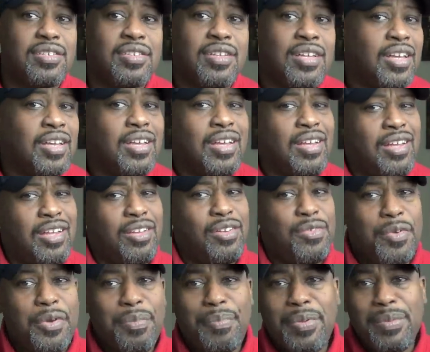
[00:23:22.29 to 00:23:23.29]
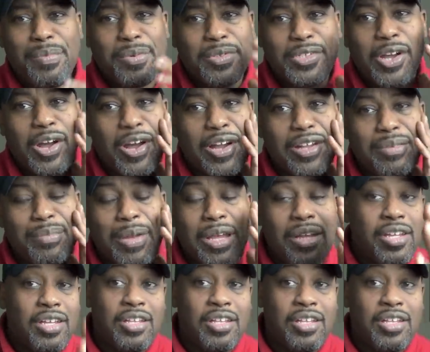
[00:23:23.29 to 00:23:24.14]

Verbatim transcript: And, oh, what people talking about?